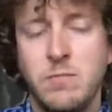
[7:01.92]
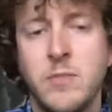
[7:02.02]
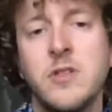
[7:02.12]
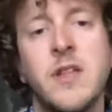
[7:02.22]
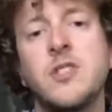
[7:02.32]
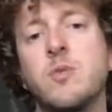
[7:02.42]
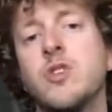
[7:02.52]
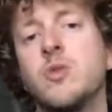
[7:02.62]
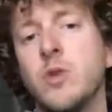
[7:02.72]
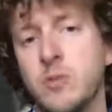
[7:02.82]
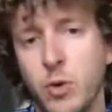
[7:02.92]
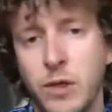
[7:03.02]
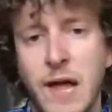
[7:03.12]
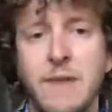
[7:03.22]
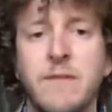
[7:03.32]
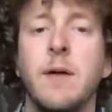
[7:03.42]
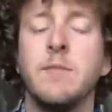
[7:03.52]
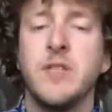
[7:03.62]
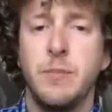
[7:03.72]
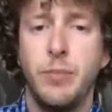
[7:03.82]
So that's where Switchboard Live
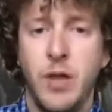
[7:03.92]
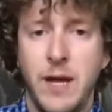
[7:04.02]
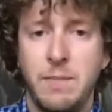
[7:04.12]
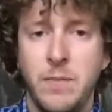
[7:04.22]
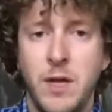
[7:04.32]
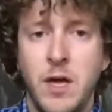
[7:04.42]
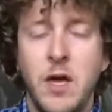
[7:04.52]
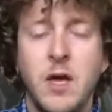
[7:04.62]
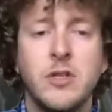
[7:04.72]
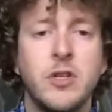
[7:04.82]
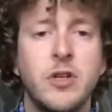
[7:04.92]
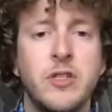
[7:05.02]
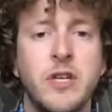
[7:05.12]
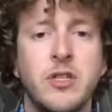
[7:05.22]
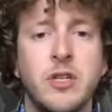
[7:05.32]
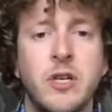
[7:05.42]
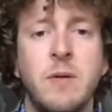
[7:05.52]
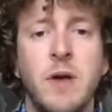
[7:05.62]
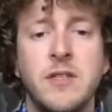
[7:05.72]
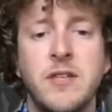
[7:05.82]
comes into play. So you're
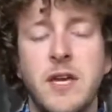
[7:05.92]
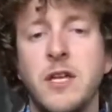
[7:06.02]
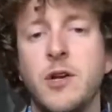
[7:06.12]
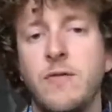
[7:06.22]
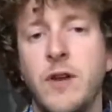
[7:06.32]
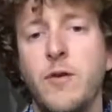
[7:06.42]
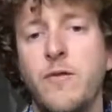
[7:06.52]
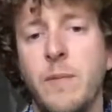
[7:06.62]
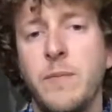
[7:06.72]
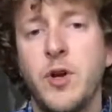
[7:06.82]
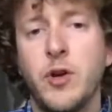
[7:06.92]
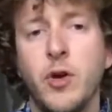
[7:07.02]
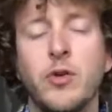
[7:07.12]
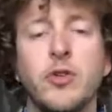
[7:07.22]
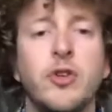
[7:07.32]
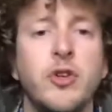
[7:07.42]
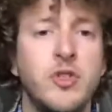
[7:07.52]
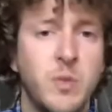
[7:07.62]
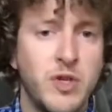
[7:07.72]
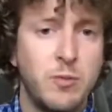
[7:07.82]
essentially sending your video from your encoder to
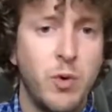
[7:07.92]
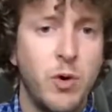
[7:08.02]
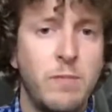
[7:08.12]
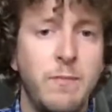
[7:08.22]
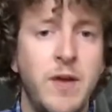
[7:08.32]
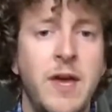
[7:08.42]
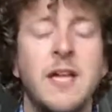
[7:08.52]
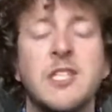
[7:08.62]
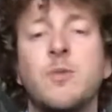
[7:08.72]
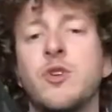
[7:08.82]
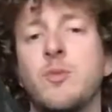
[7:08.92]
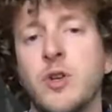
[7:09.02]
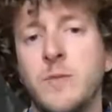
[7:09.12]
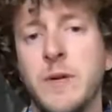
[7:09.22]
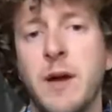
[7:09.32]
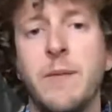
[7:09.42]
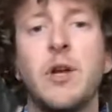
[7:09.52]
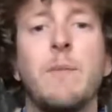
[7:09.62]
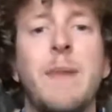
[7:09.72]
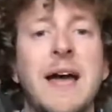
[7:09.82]
Switchboard, and Switchboard is becoming
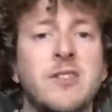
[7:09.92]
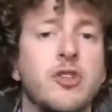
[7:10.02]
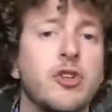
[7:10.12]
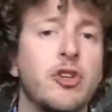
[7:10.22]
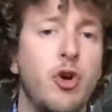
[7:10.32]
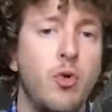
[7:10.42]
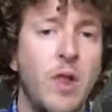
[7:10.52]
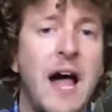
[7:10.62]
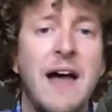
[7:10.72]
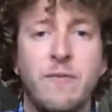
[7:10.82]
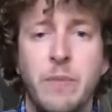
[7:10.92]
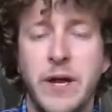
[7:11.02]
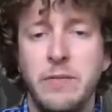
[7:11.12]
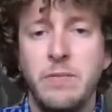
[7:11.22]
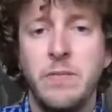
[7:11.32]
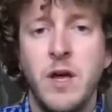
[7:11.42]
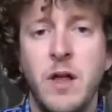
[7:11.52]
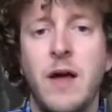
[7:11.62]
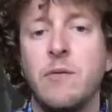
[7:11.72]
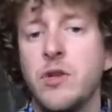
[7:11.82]
your master go live button,
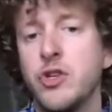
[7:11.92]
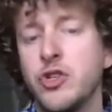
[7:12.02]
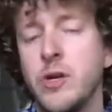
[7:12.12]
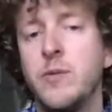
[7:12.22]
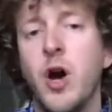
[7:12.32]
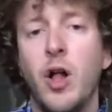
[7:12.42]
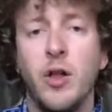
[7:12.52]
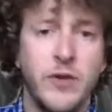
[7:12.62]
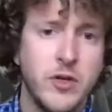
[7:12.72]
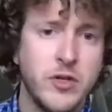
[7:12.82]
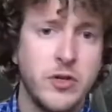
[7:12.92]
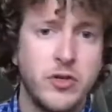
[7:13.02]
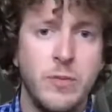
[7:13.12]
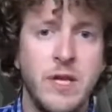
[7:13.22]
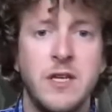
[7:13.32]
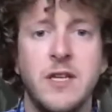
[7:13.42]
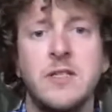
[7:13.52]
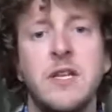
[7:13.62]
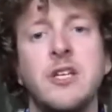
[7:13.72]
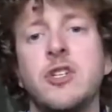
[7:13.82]
allowing you to stream to all of your social media
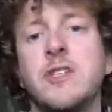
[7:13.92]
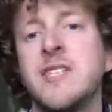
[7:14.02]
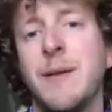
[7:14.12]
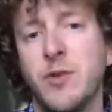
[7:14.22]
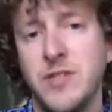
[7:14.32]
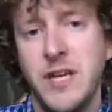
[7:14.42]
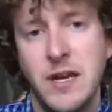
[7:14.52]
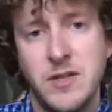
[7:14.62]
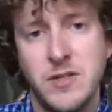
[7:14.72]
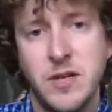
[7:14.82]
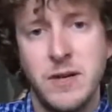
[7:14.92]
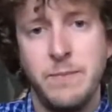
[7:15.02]
destinations simultaneously.